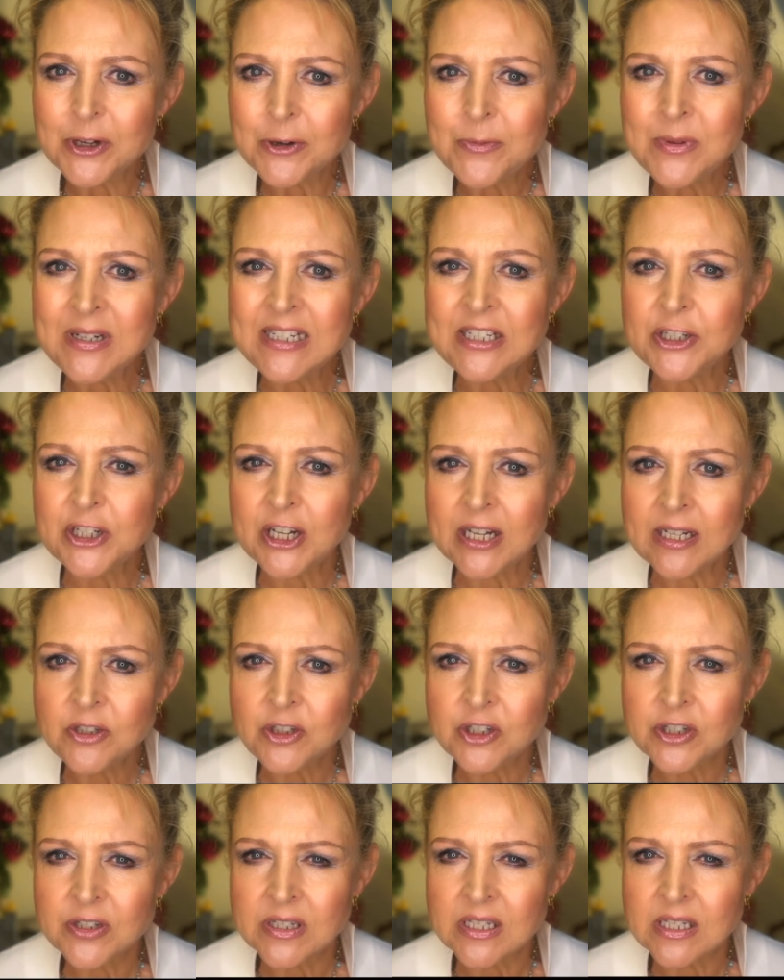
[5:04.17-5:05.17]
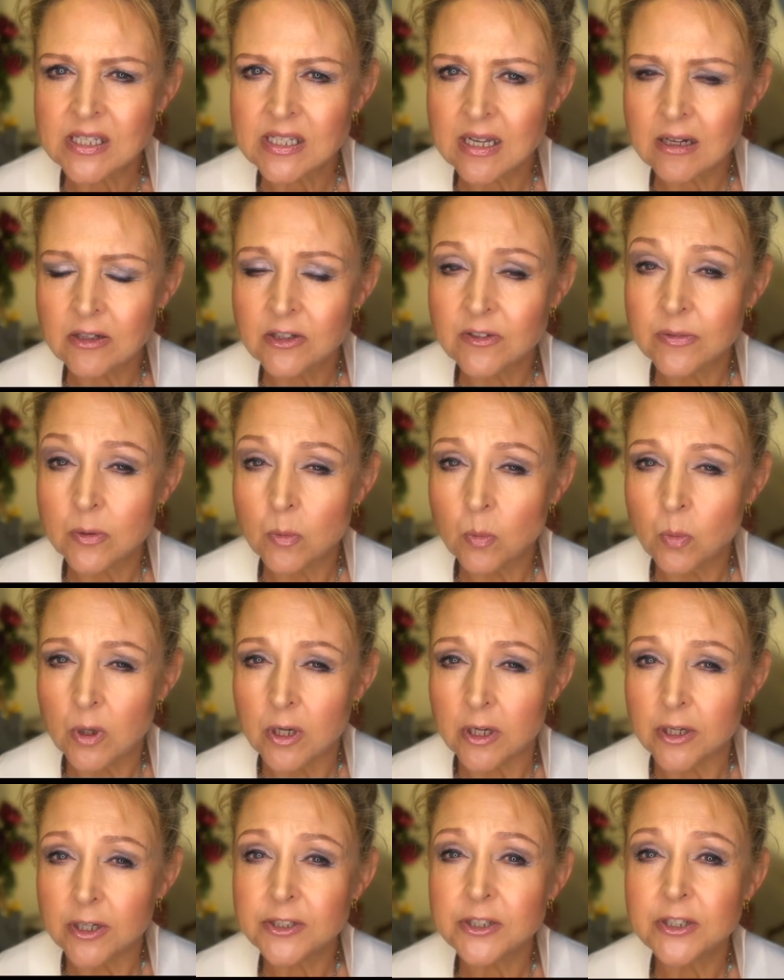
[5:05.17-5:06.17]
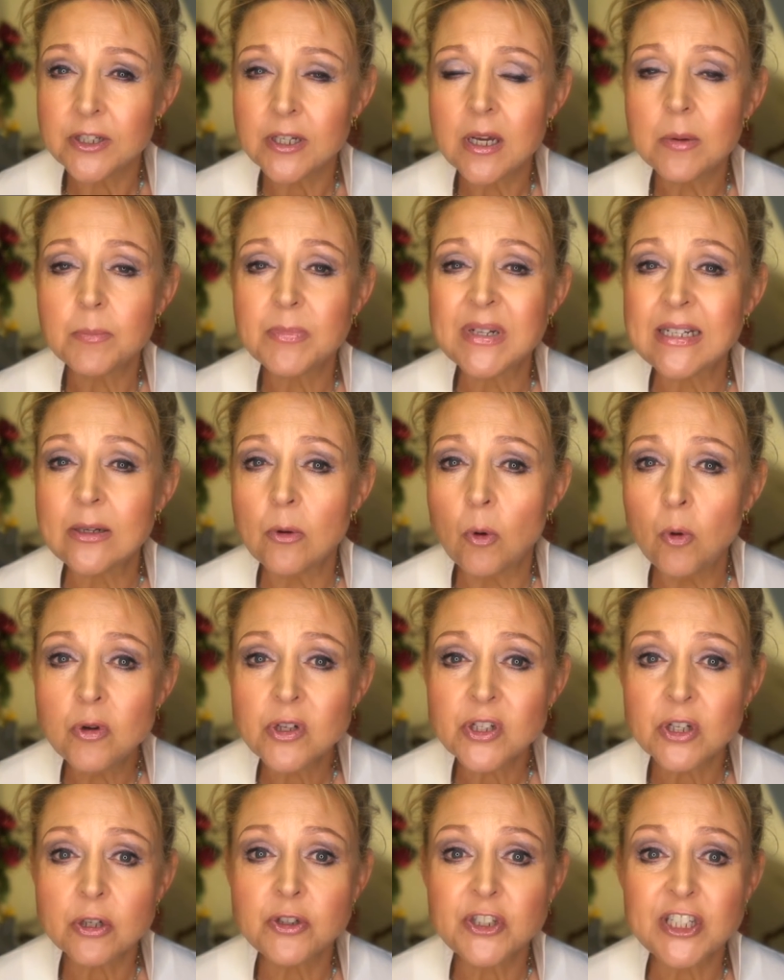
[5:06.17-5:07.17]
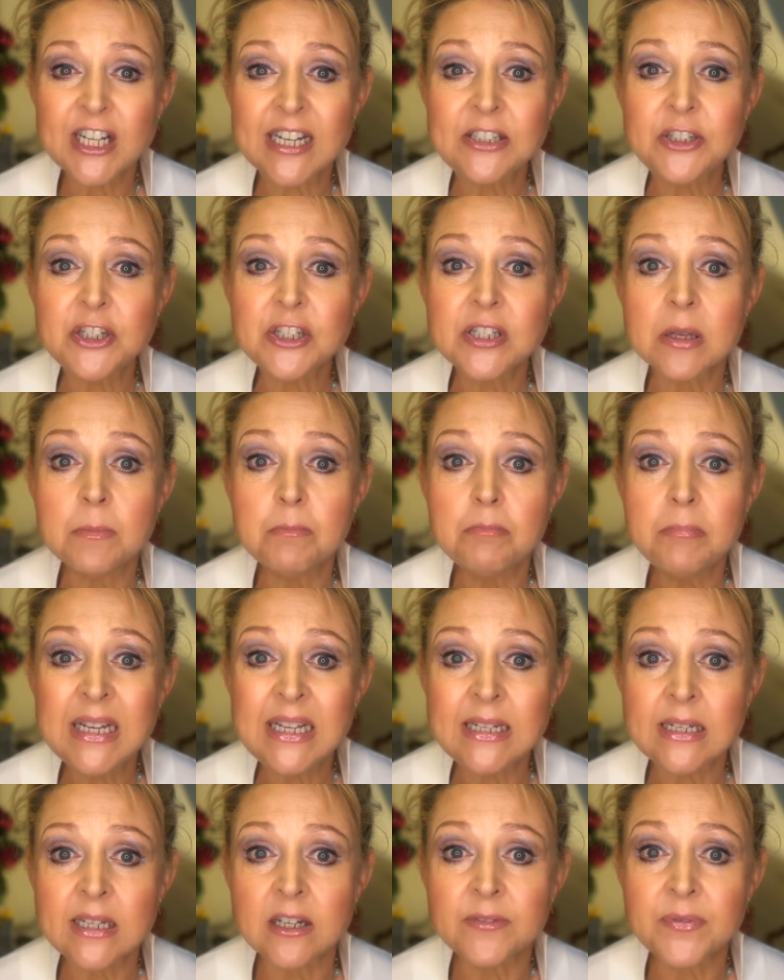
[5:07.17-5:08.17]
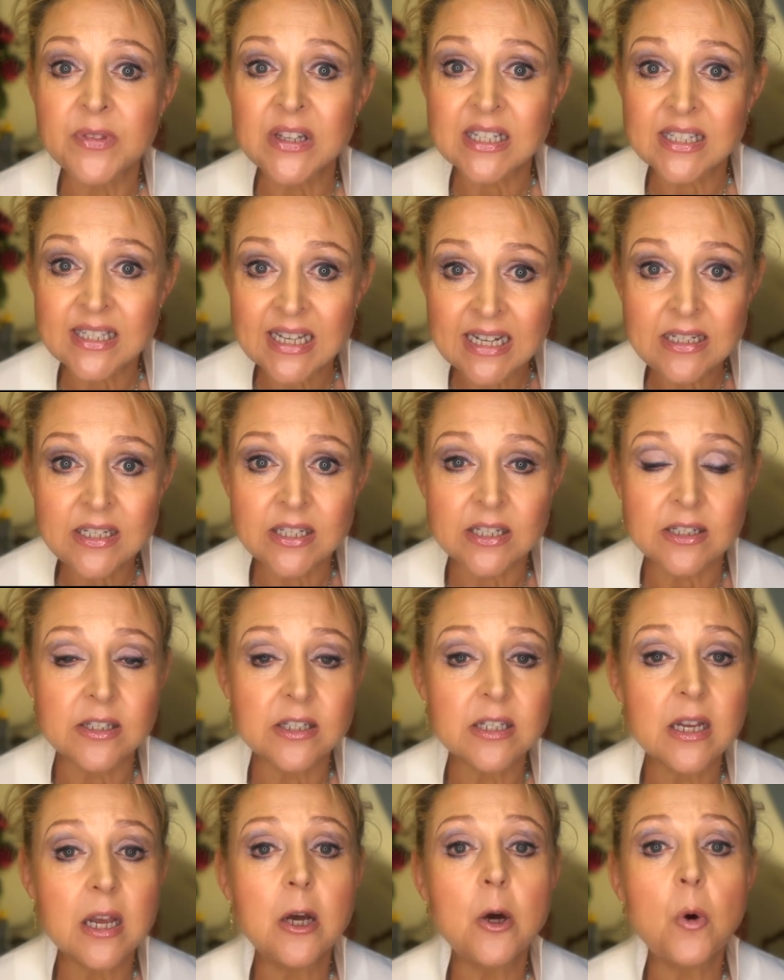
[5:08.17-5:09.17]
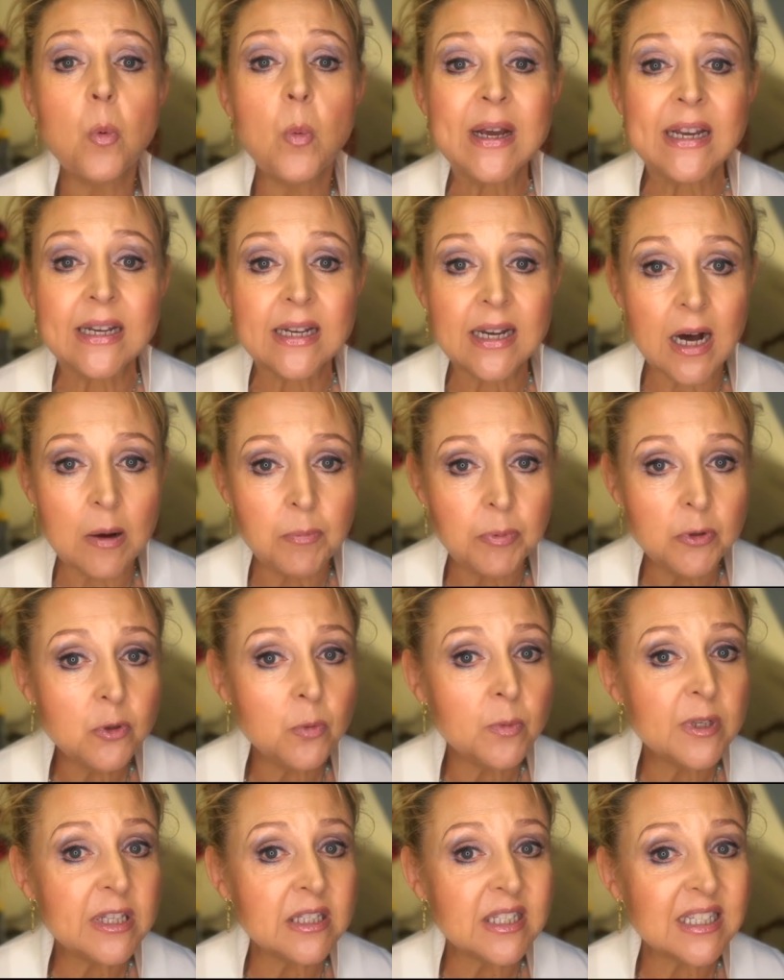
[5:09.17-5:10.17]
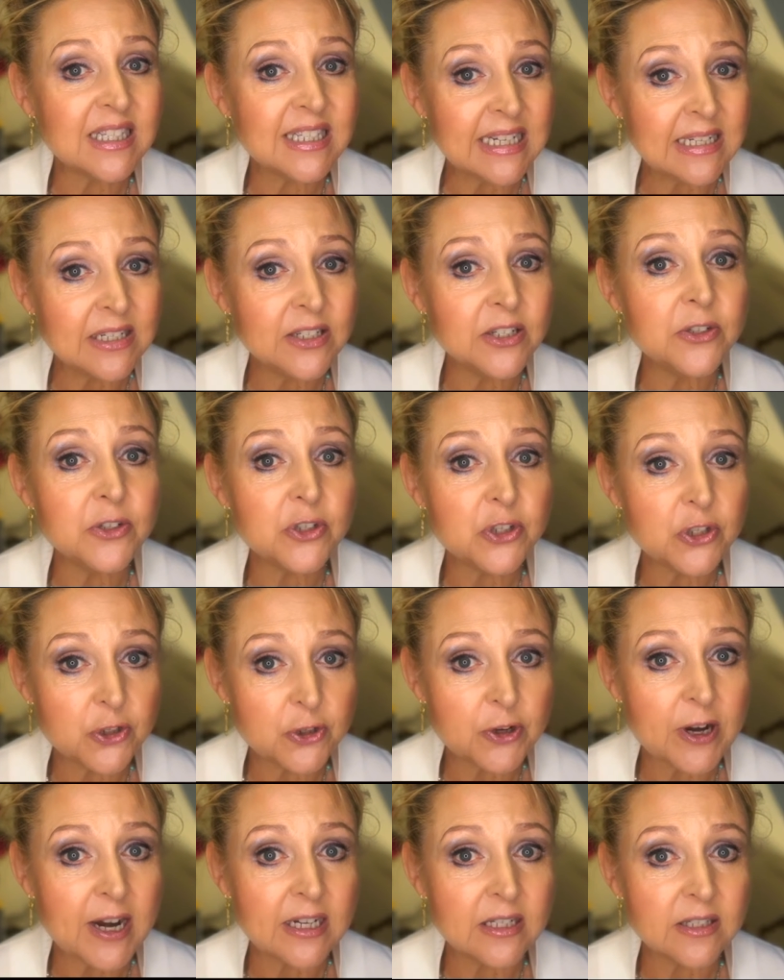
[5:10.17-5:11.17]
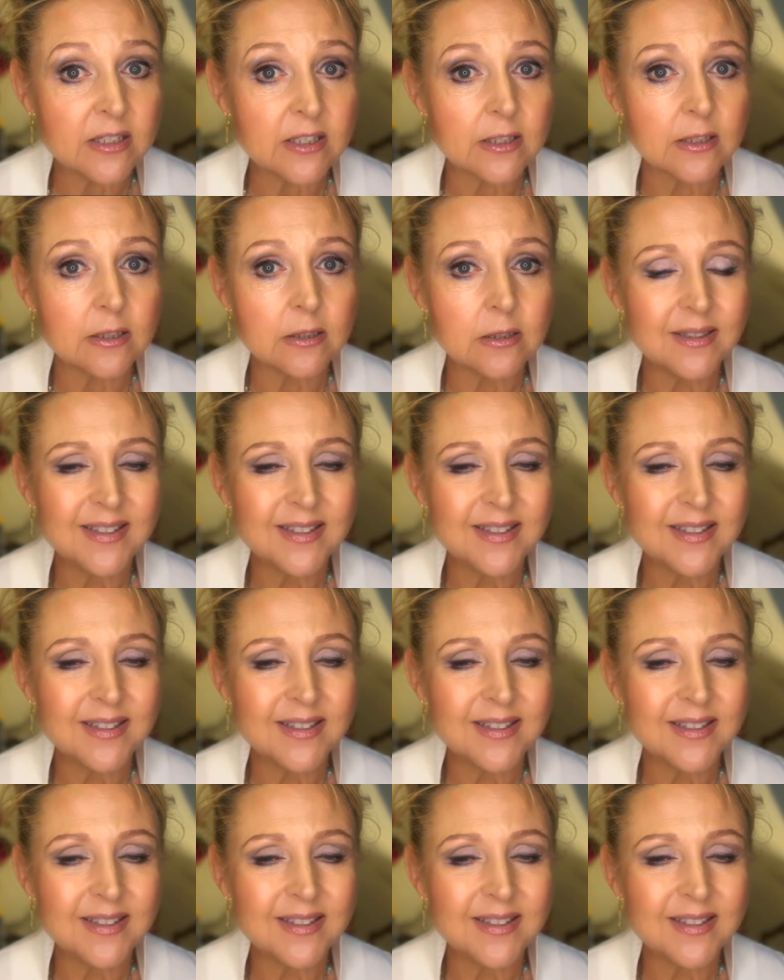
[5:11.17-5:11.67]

only changes the sound of a word, but it also changes the meaning of the sentence when coupled with sentence stress.